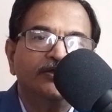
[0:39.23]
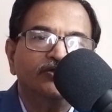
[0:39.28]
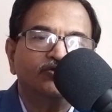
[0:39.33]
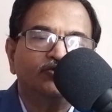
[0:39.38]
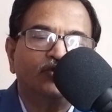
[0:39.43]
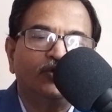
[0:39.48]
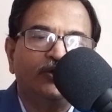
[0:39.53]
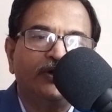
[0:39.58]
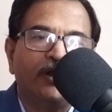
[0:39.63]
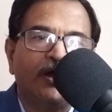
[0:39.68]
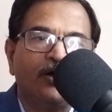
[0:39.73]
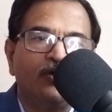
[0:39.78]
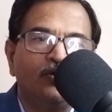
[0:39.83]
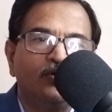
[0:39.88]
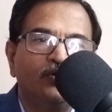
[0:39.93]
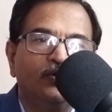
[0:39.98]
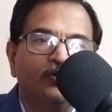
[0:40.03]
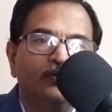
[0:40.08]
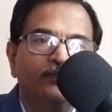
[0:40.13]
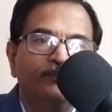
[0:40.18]
So
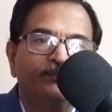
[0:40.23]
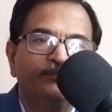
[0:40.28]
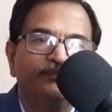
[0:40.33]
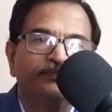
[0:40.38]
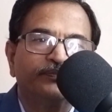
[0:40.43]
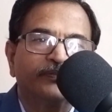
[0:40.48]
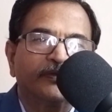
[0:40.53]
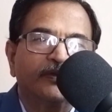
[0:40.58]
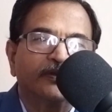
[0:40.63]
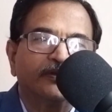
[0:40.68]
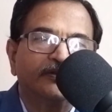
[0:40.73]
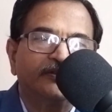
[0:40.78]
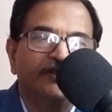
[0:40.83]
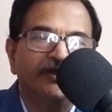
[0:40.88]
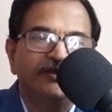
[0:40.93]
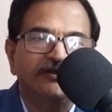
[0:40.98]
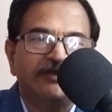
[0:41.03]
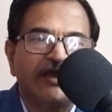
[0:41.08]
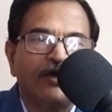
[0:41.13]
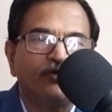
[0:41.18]
now
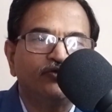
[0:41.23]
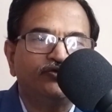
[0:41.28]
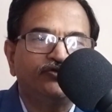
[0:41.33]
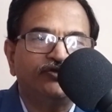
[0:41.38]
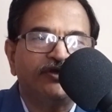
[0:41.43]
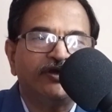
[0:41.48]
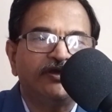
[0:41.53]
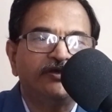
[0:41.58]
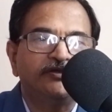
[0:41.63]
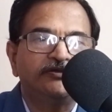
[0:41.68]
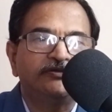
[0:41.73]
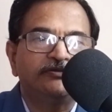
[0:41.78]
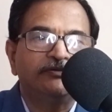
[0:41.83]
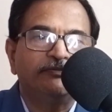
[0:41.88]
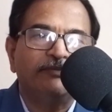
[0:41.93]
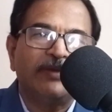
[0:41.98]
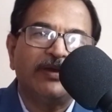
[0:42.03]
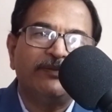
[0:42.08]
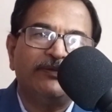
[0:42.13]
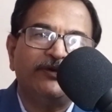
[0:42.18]
things have changed,
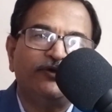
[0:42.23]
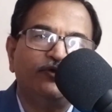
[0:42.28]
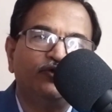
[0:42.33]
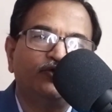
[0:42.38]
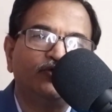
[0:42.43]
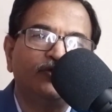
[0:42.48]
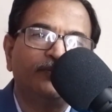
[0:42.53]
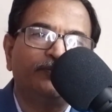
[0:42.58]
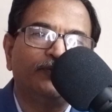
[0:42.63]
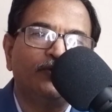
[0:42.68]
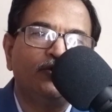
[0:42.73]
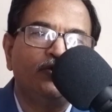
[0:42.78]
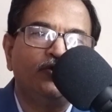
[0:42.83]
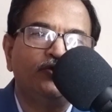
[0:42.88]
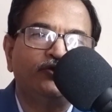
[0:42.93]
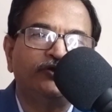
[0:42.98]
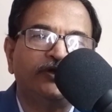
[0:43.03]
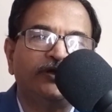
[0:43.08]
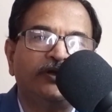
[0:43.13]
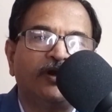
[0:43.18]
maybe due to the
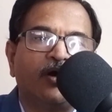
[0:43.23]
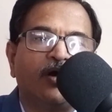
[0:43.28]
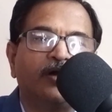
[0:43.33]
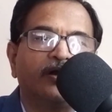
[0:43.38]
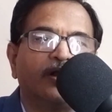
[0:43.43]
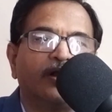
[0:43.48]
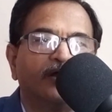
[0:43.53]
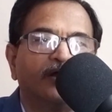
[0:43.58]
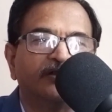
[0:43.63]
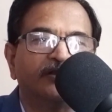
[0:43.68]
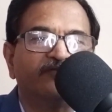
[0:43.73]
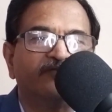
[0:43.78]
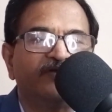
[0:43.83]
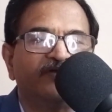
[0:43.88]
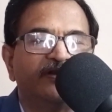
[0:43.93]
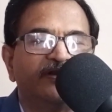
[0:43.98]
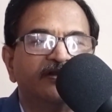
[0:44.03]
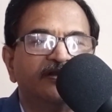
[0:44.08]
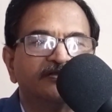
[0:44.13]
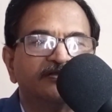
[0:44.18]
pollution or other
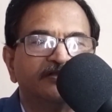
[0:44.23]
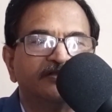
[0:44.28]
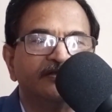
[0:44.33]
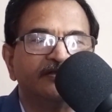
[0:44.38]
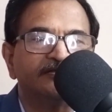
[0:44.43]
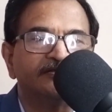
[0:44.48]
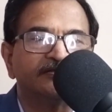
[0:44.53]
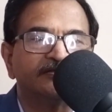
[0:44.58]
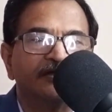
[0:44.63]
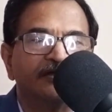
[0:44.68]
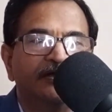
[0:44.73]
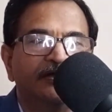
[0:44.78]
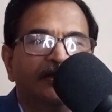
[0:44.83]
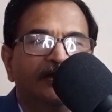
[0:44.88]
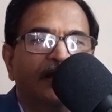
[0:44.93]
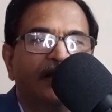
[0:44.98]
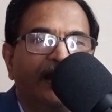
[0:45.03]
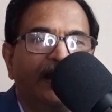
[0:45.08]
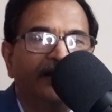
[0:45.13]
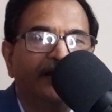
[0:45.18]
various things
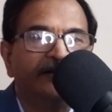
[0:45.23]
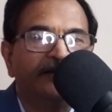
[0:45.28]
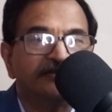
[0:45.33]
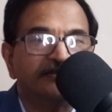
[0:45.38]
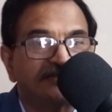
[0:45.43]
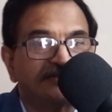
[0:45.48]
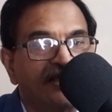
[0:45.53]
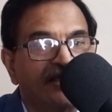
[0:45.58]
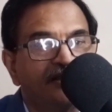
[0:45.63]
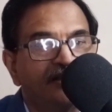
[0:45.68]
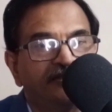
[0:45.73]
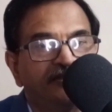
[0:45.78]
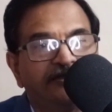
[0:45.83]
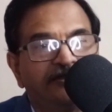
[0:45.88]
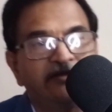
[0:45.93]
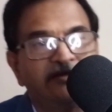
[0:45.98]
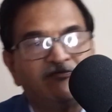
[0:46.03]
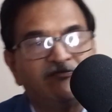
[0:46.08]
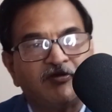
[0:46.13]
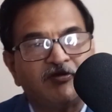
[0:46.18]
and the
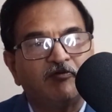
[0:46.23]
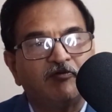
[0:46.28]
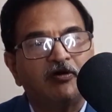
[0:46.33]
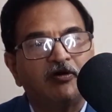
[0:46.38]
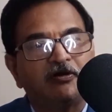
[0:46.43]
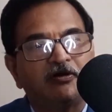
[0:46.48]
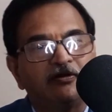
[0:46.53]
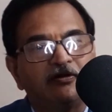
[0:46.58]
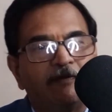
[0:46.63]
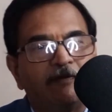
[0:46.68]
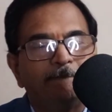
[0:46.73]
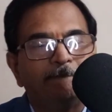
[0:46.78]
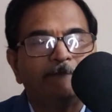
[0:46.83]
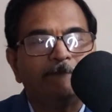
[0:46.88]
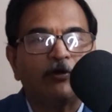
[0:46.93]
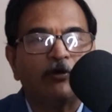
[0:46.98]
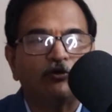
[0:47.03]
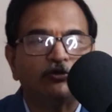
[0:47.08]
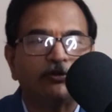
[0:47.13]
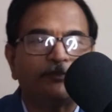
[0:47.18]
scarcity of the water.
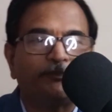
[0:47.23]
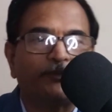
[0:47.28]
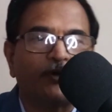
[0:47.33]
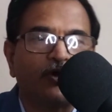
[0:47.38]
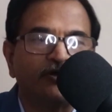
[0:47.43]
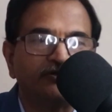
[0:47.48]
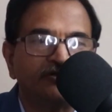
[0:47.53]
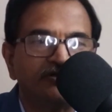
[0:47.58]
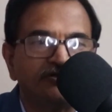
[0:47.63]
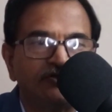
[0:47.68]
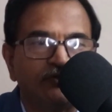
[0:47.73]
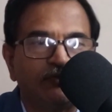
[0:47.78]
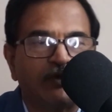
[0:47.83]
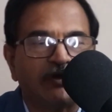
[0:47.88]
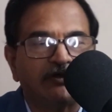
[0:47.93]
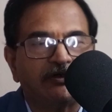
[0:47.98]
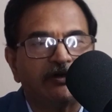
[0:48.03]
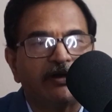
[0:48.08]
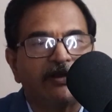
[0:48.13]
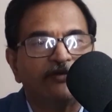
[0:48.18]
Now the processed
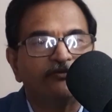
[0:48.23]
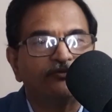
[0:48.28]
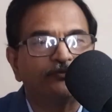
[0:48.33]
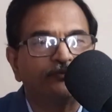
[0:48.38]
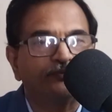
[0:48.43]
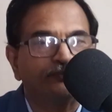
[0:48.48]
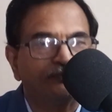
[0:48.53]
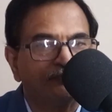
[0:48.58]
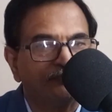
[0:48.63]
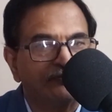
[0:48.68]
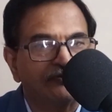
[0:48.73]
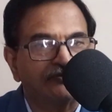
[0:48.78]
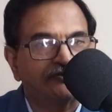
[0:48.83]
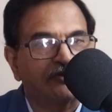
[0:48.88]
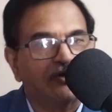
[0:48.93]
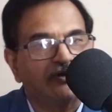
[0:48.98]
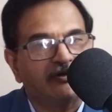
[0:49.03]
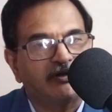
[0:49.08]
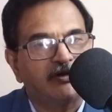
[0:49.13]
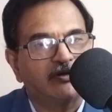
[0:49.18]
water has
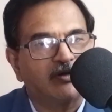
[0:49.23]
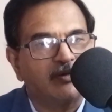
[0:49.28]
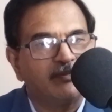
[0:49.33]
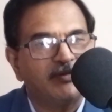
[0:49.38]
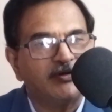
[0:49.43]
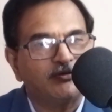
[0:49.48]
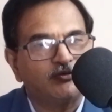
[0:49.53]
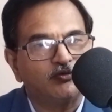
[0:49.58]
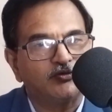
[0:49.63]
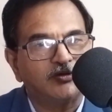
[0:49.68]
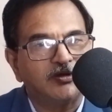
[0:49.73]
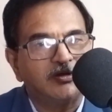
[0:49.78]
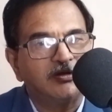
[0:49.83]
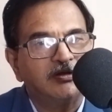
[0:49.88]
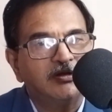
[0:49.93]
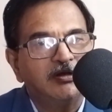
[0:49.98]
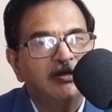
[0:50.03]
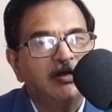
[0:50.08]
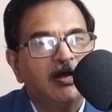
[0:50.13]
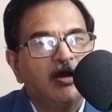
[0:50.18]
started coming to the
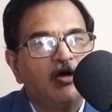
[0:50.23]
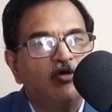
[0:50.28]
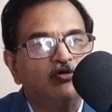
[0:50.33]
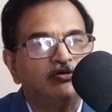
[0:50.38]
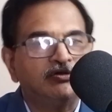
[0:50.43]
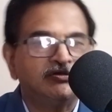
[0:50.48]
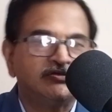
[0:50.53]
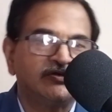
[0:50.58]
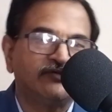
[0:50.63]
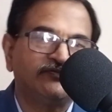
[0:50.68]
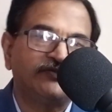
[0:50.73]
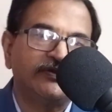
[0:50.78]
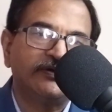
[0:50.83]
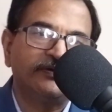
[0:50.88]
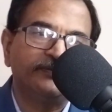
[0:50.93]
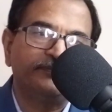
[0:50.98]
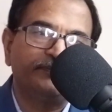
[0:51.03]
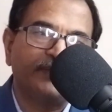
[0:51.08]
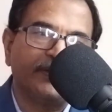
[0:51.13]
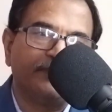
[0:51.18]
houses of
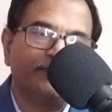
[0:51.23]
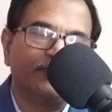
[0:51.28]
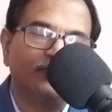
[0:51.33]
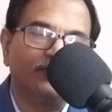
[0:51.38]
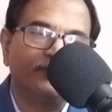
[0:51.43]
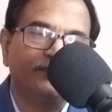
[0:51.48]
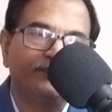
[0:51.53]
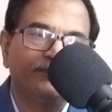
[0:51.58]
the people.